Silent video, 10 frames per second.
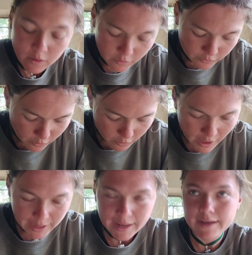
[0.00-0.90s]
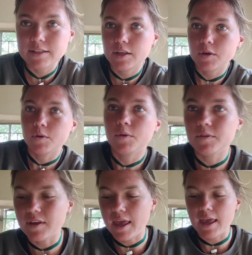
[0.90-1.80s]
So I like to
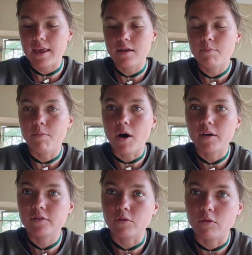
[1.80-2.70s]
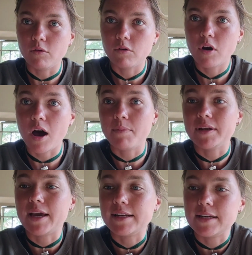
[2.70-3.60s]
use a box or
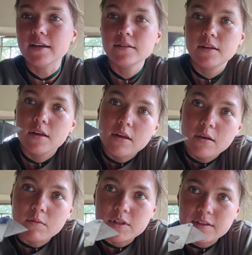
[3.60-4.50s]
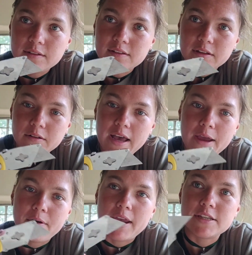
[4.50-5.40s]
carpet cutter, which is this little guy
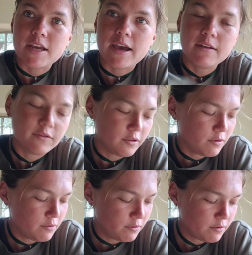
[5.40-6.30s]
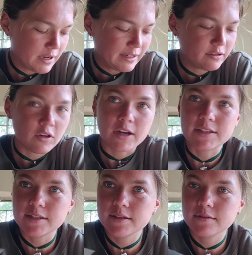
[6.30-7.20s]
right here. So it's
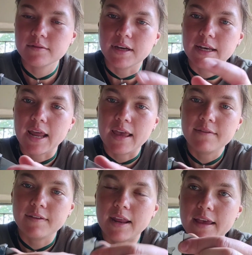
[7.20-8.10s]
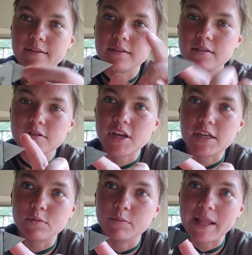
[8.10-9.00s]
not a knife, it has
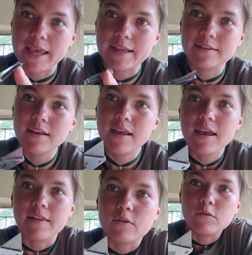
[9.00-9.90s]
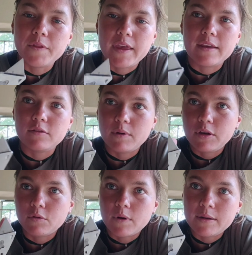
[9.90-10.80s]
changeable blades, and the thing is when
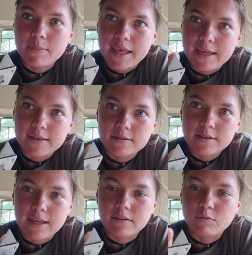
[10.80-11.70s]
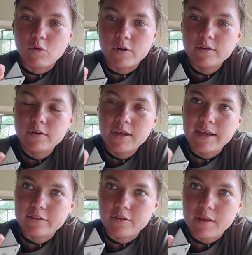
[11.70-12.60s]
your one blade gets worn,
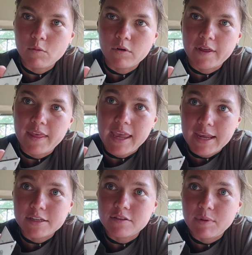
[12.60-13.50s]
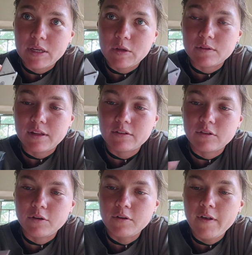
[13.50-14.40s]
it's only worn on the end you've been using,
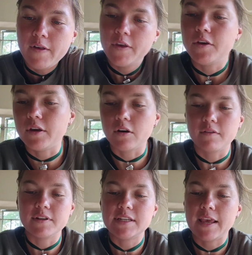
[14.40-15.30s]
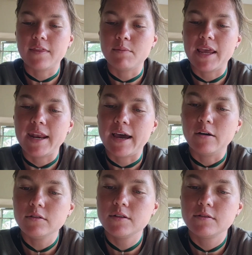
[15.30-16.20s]
so you can often take the blade
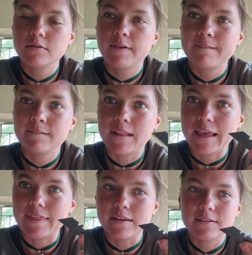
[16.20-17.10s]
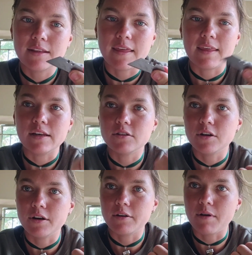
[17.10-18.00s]
out like this and then
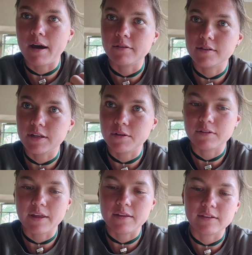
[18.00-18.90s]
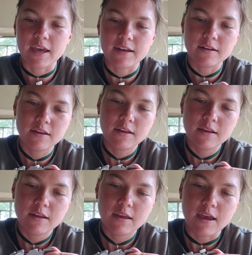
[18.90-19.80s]
turn it around and use the other side
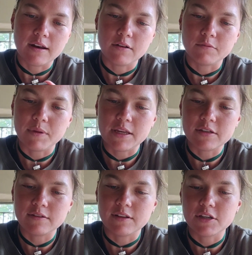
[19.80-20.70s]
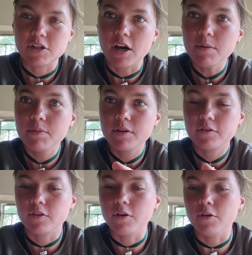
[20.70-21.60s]
and it'll be just as sharp.
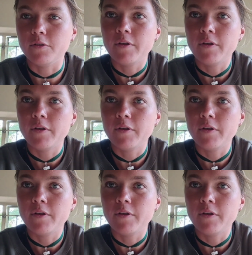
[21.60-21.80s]
So